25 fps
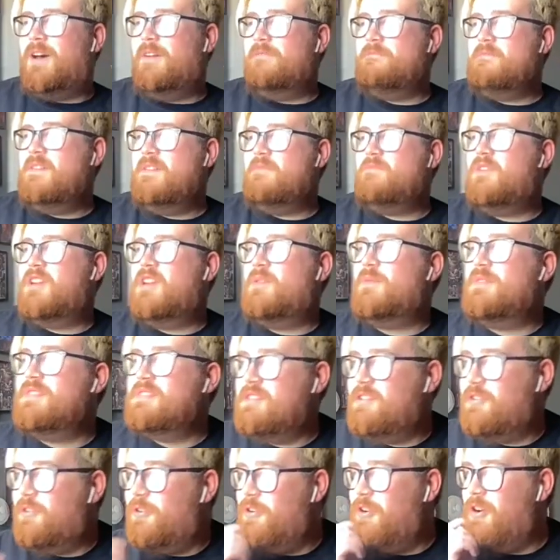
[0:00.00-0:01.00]
I mean, when I
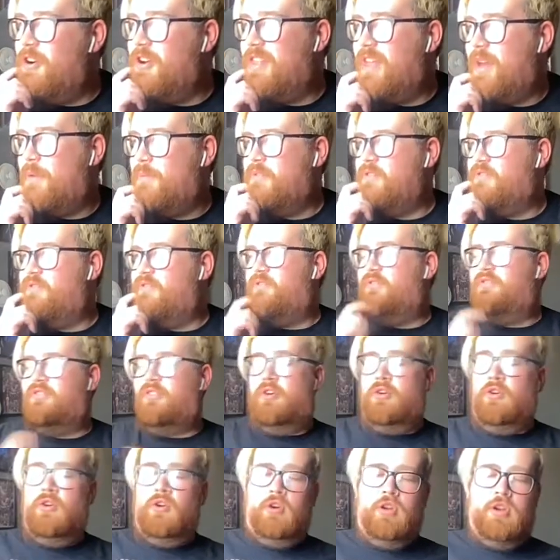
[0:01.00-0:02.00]
was younger, that was
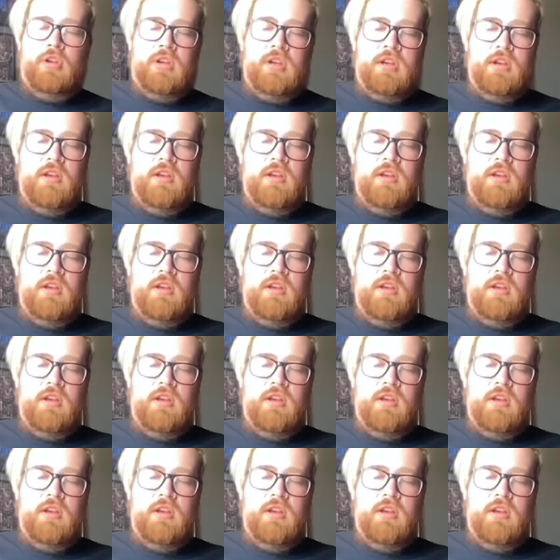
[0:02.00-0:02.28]
fun.